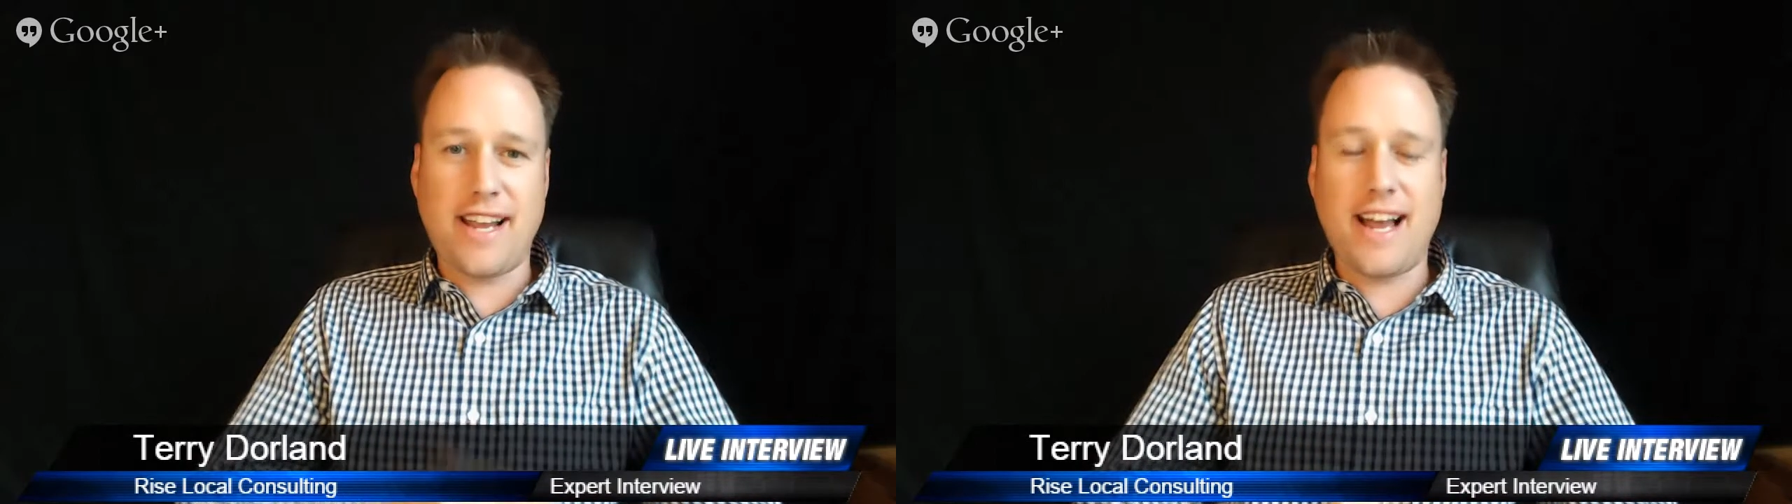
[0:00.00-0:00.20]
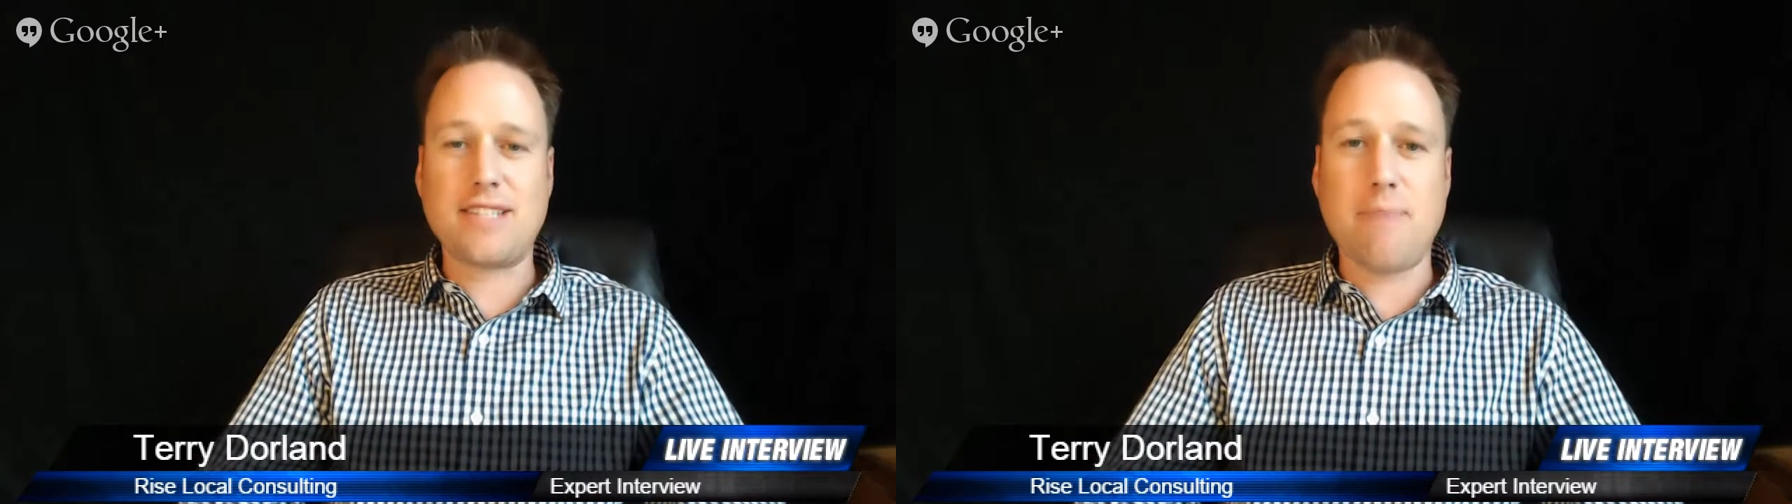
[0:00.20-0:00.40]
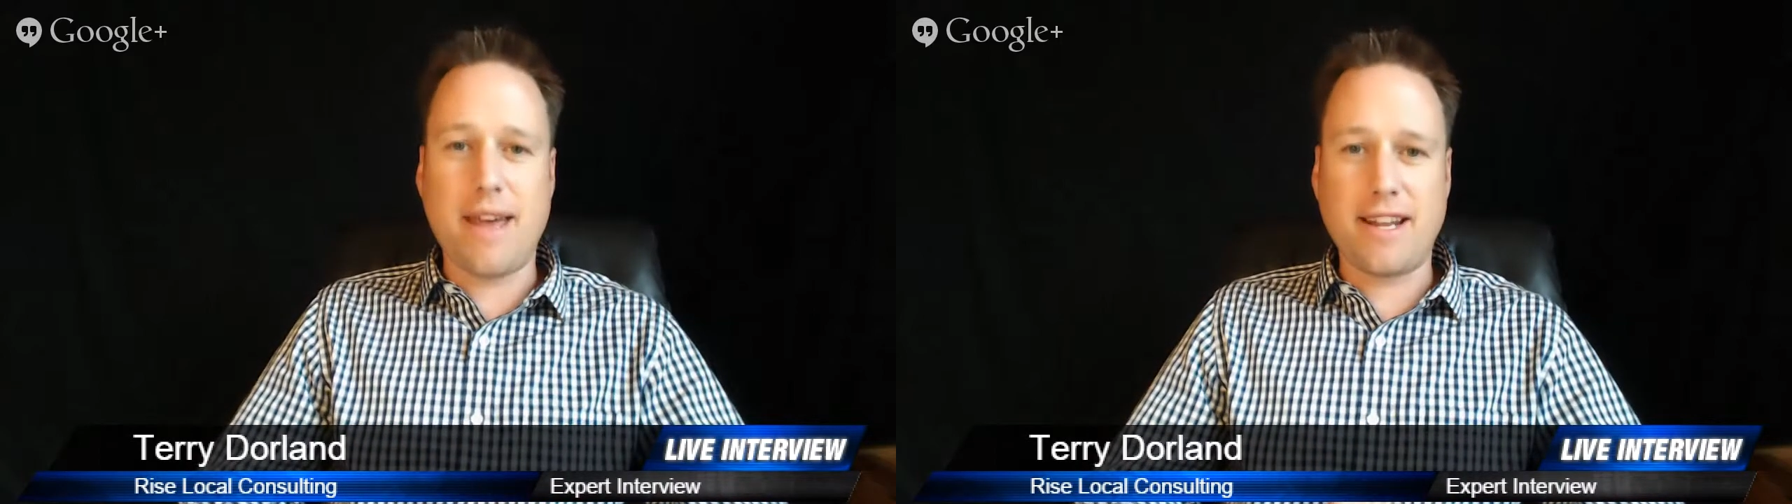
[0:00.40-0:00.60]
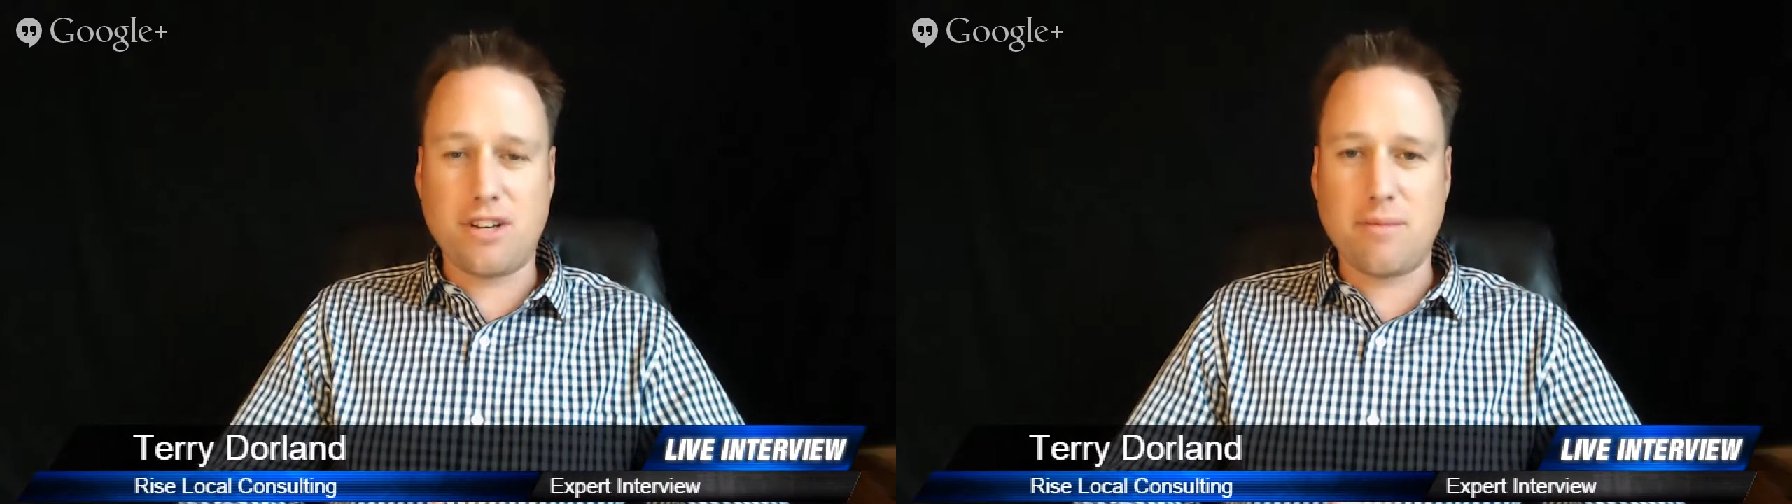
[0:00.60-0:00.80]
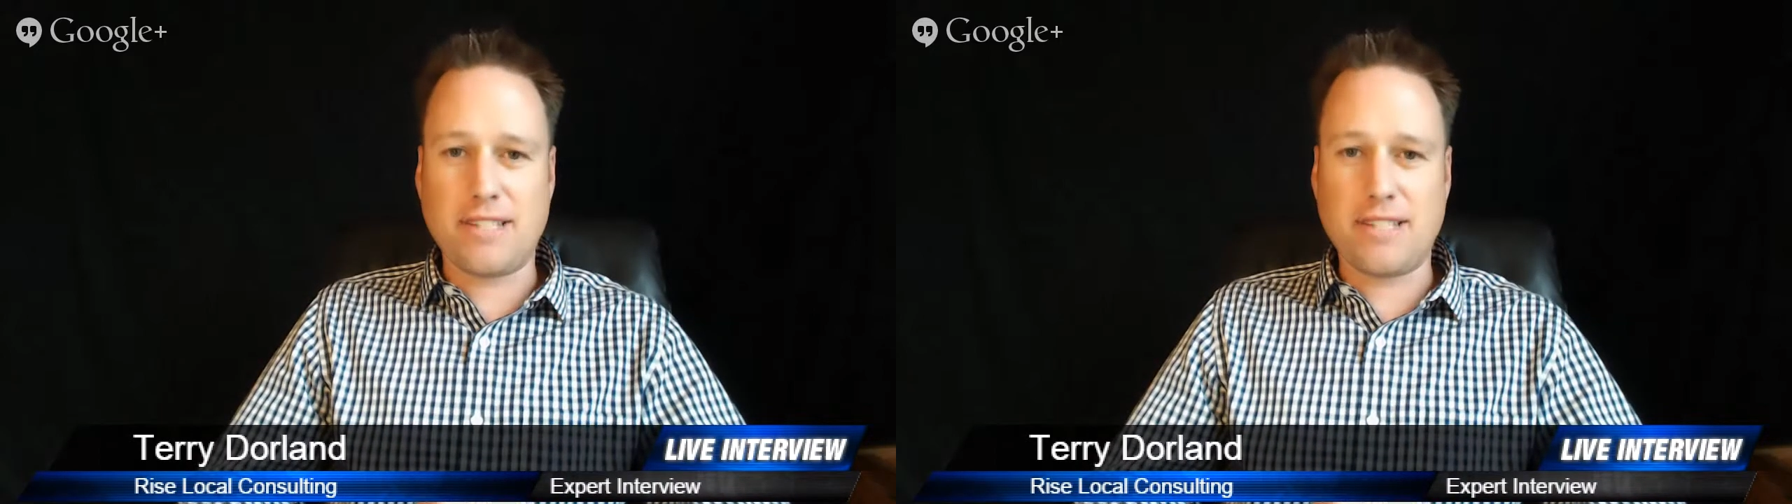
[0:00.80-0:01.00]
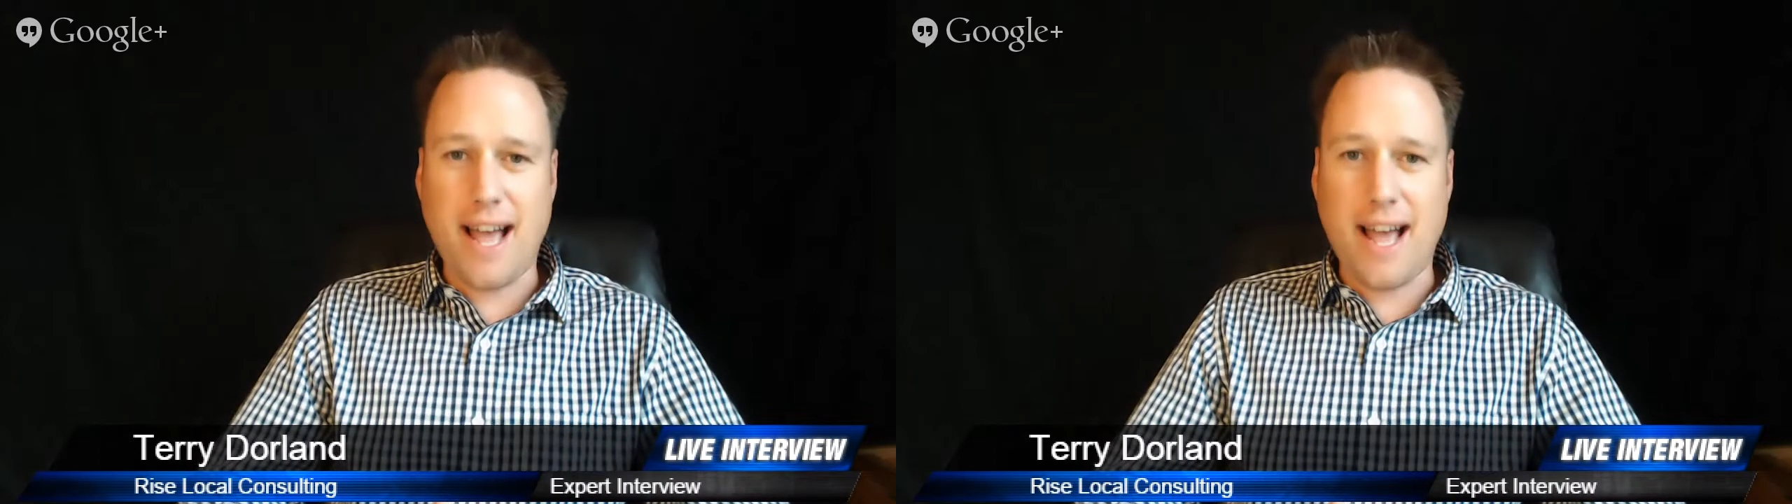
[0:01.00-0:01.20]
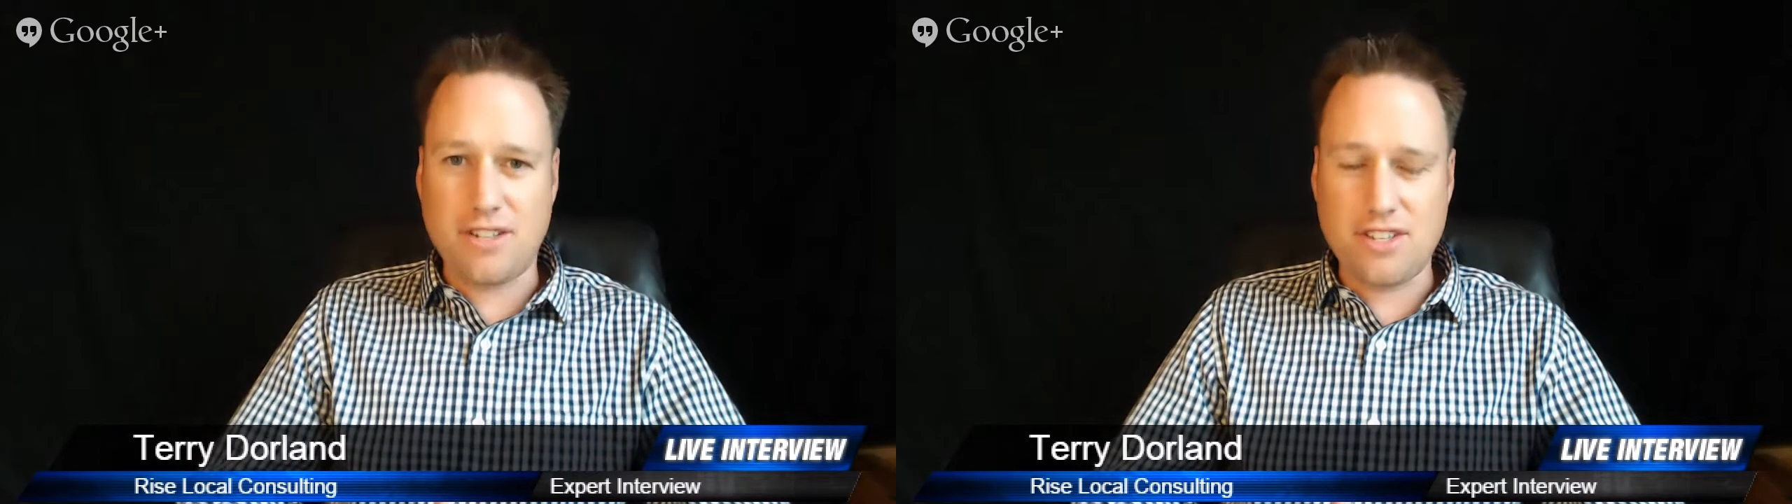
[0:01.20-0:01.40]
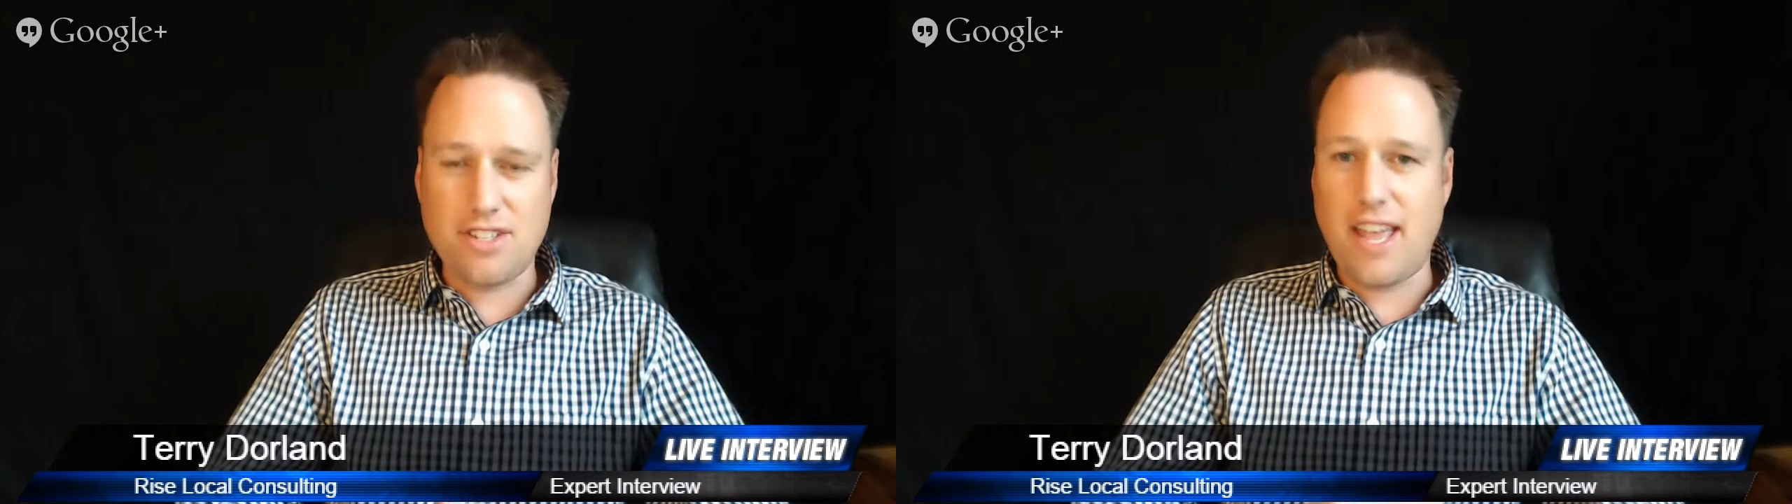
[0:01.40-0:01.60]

cosmetic dermatologist